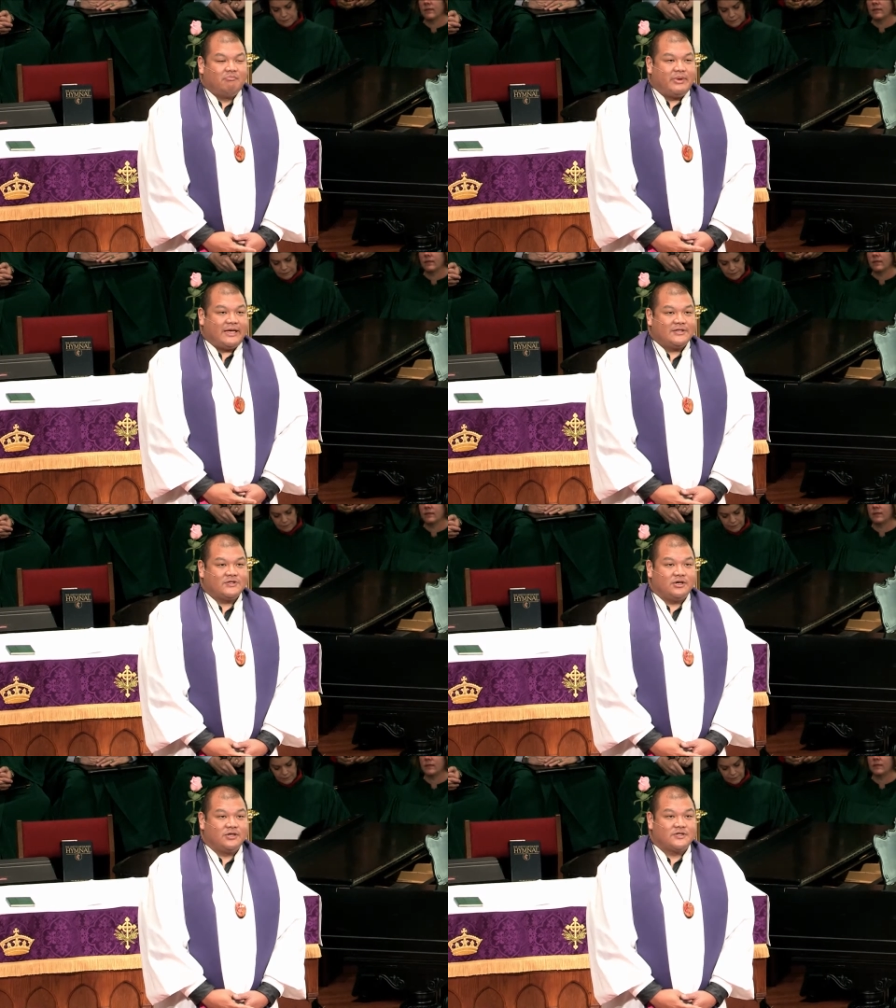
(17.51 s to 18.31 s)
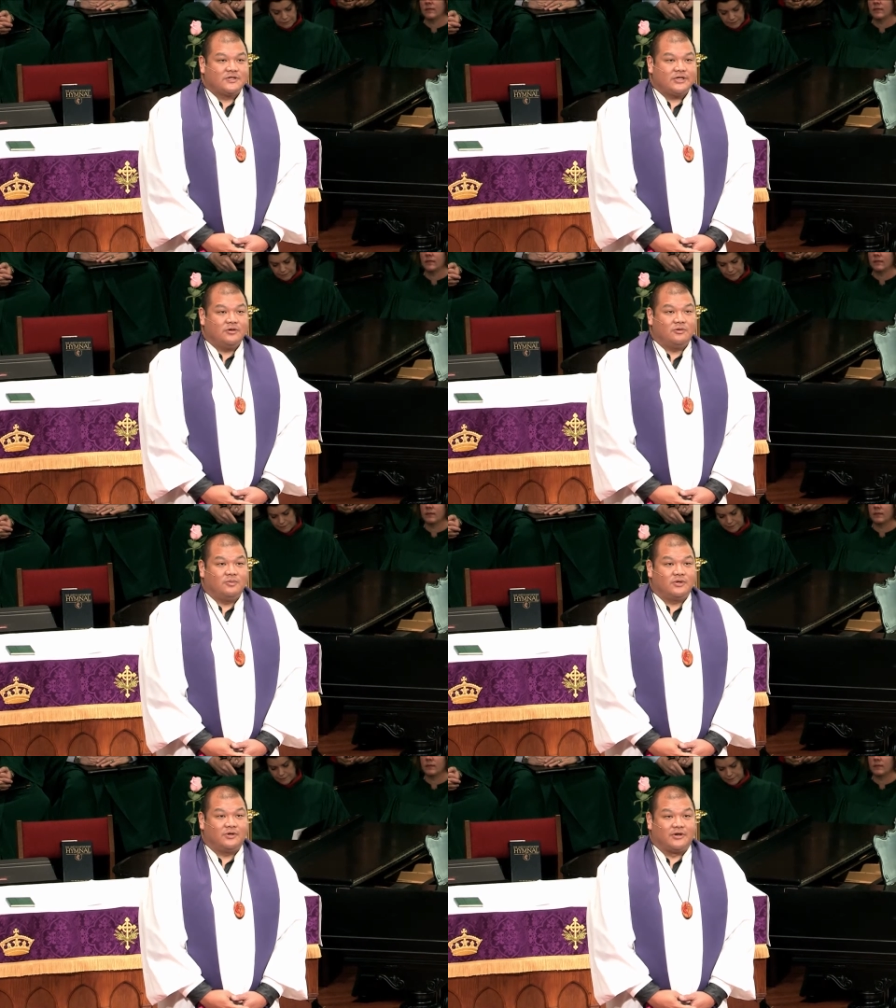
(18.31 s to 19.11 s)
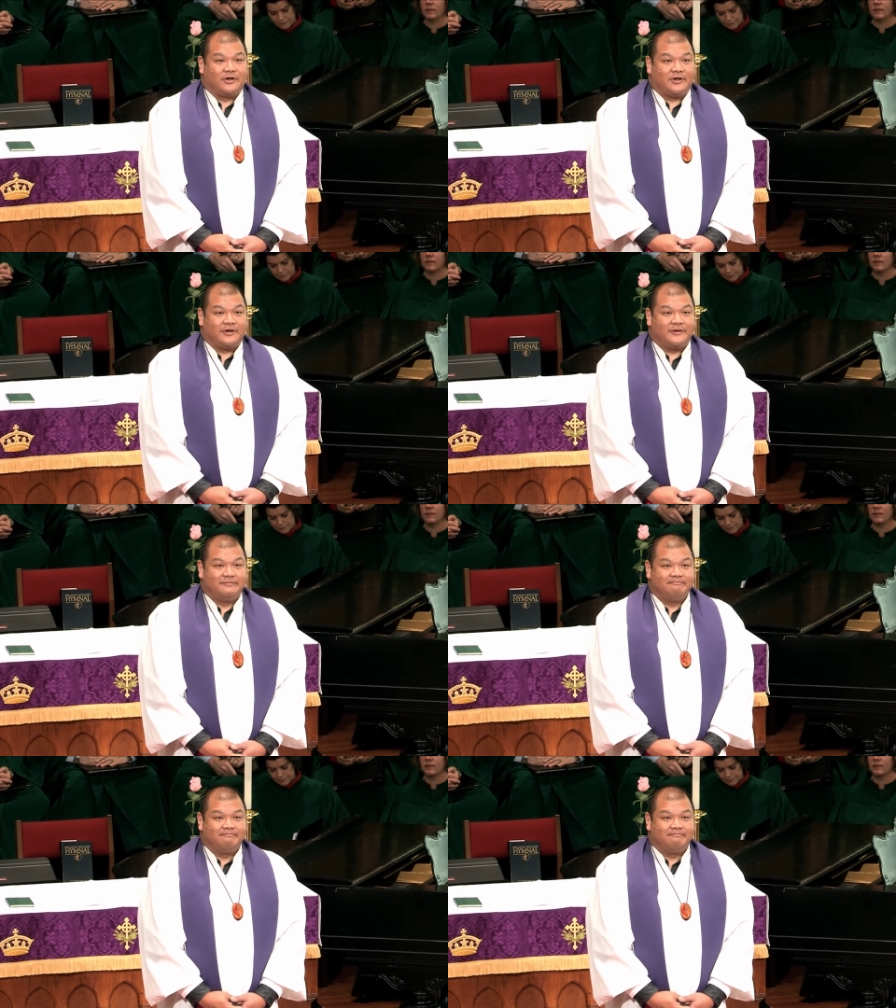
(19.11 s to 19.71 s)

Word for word: based on a single word